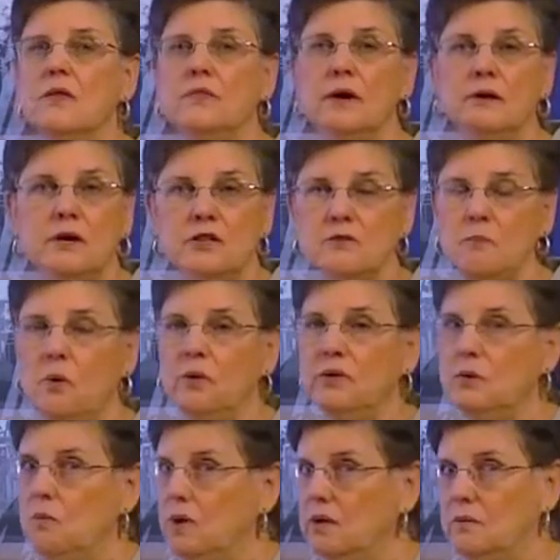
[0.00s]
There is more
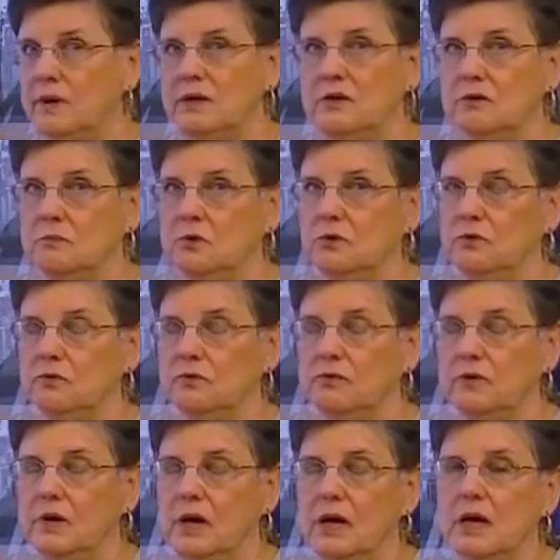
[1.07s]
than one way to move.
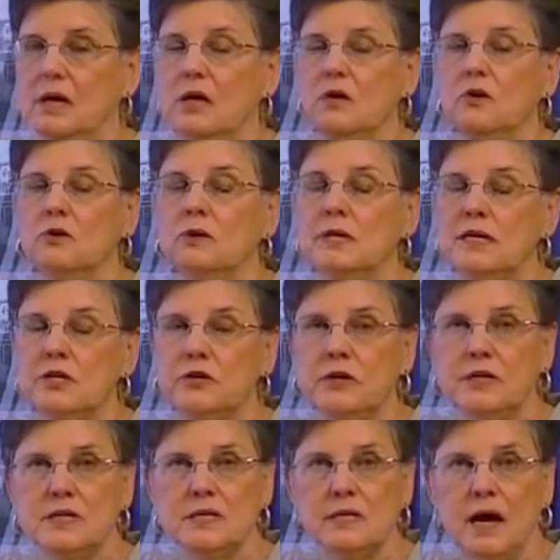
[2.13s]
You'll need to
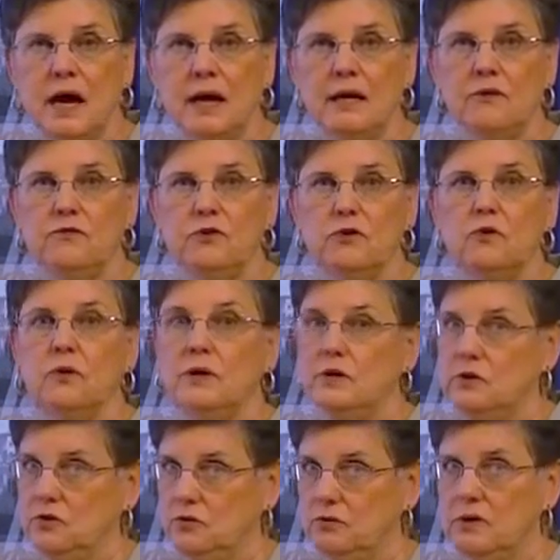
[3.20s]
decide if you're going
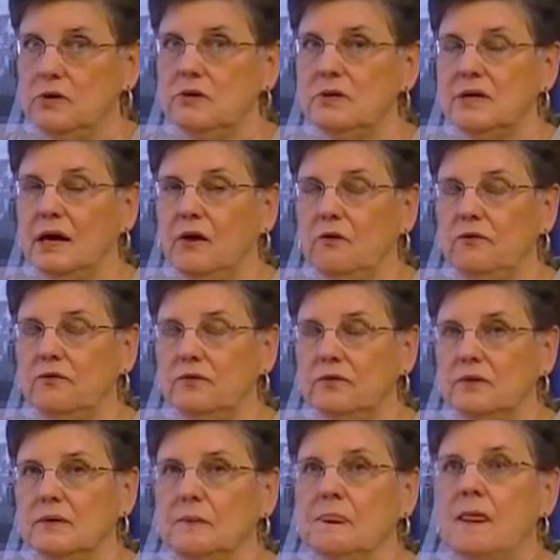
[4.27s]
to do it yourself,
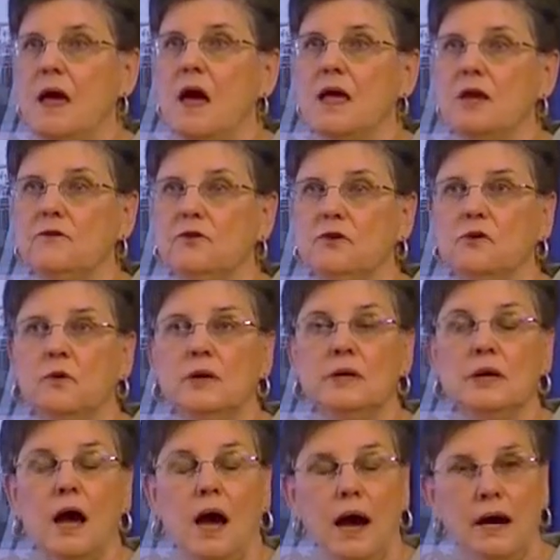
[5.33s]
if you're going
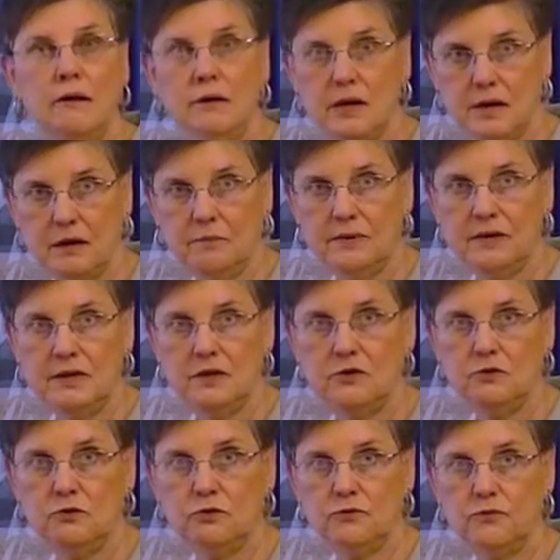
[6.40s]
to hire a company to
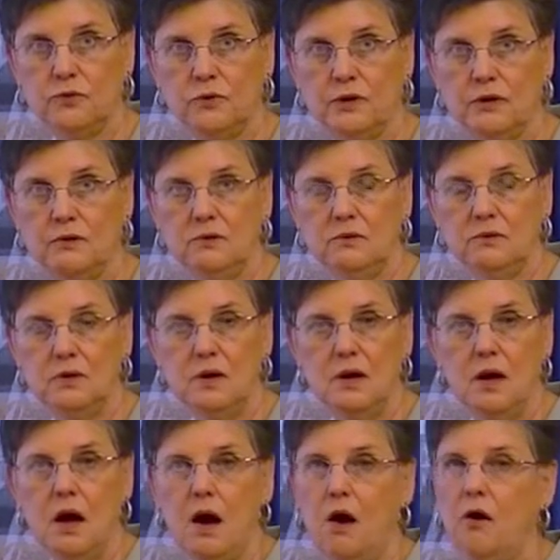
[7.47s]
do it for you,
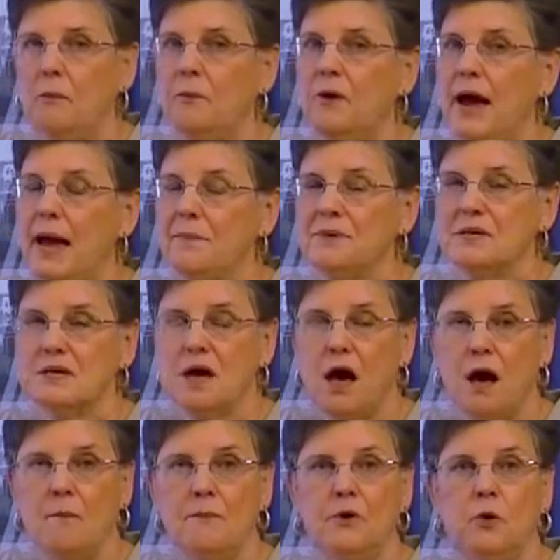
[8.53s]
or perhaps a
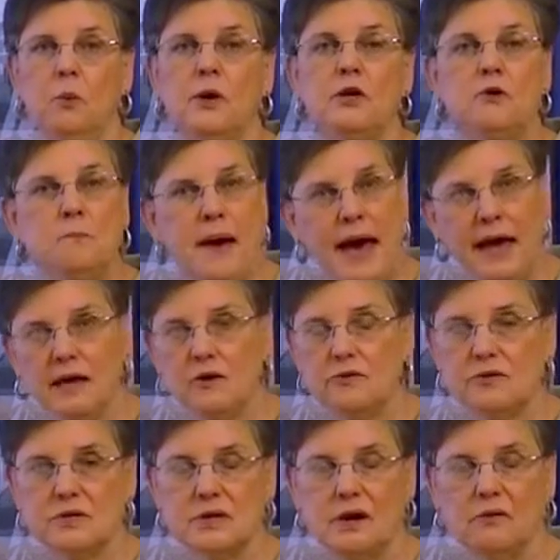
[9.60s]
combo where you pack
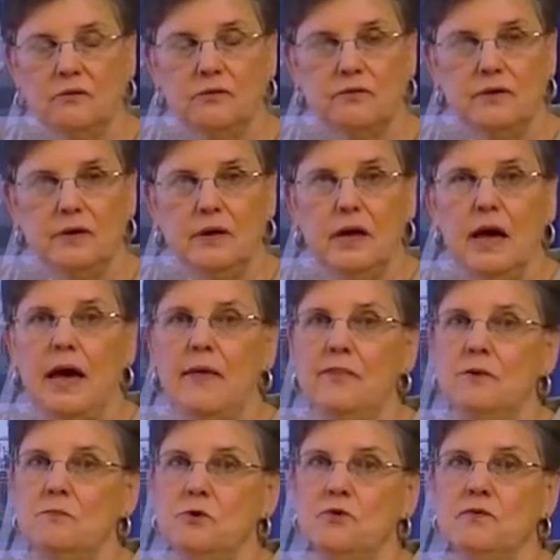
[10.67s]
yourself and
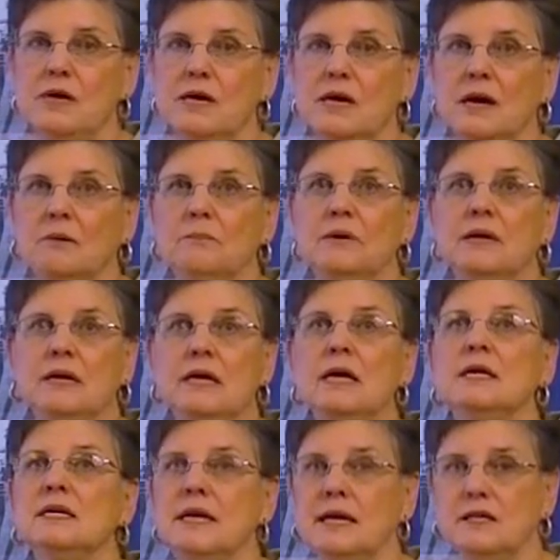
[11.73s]
the moving company
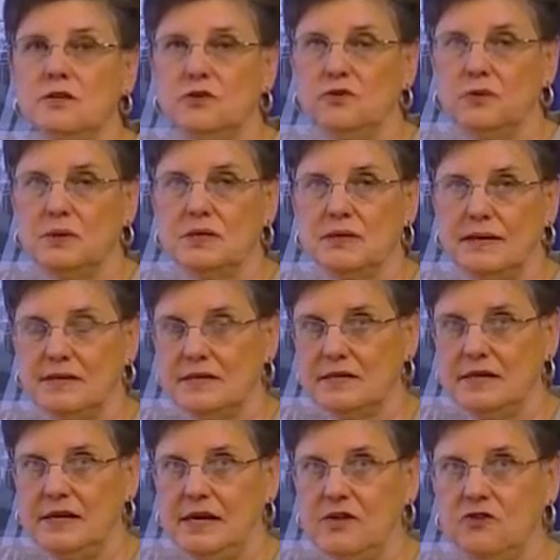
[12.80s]
takes it to its
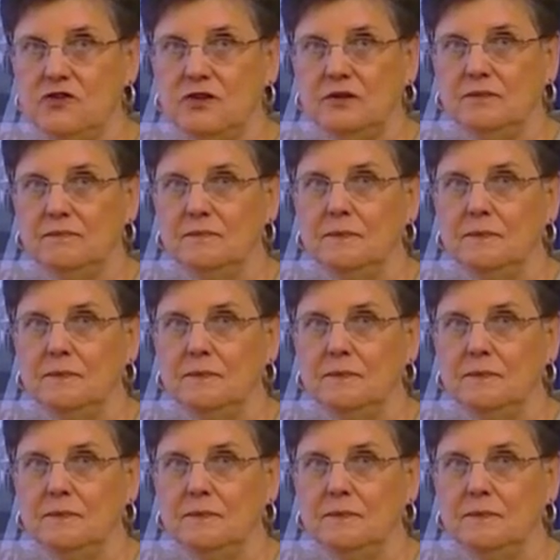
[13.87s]
destination.